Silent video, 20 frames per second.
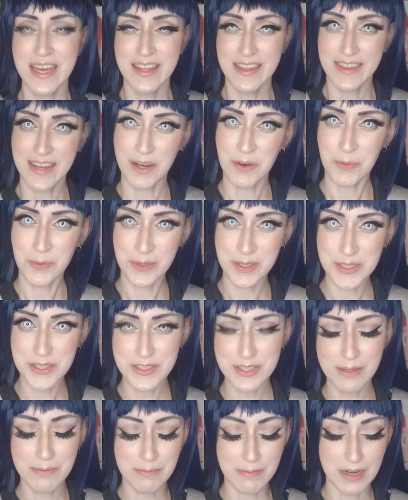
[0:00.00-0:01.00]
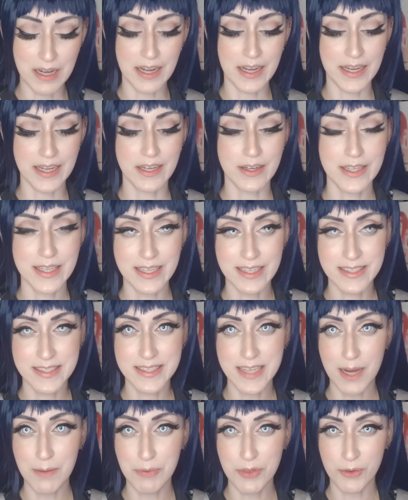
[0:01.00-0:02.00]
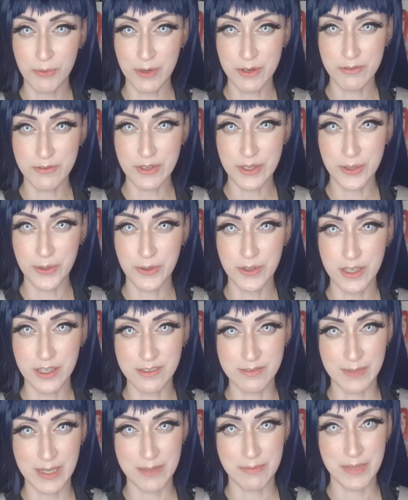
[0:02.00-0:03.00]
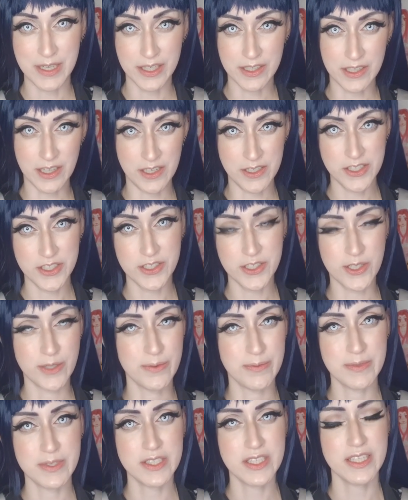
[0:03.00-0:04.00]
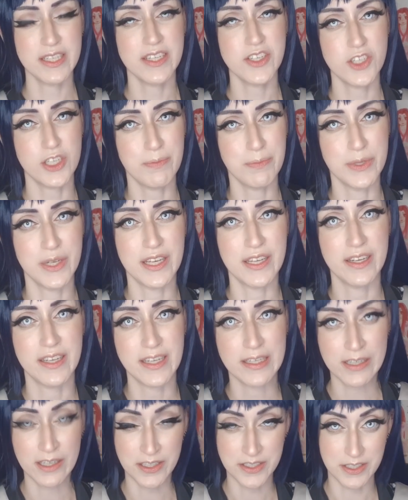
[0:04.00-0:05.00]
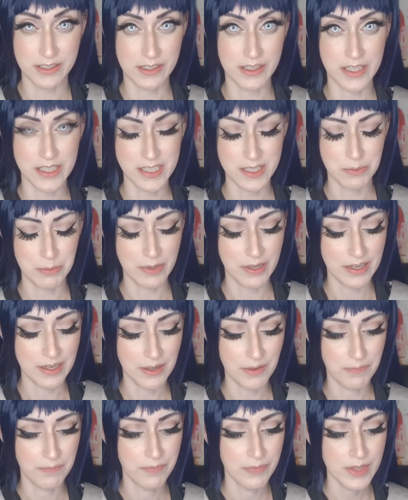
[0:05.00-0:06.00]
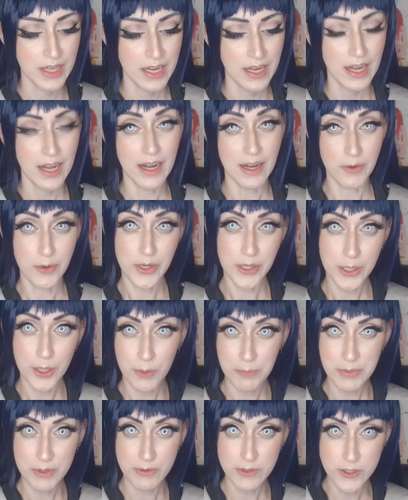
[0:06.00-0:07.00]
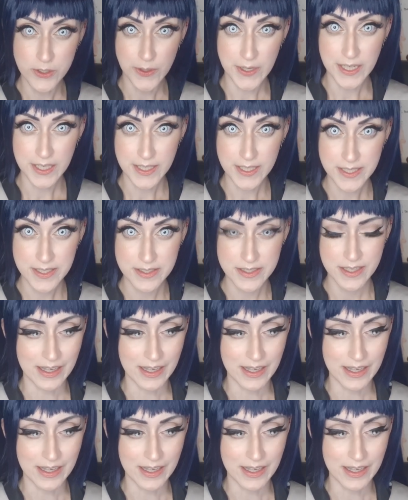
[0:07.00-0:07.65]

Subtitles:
That was my in-depth review of my Miccostumes Shippuden Hinata cosplay. I really hope you enjoyed it.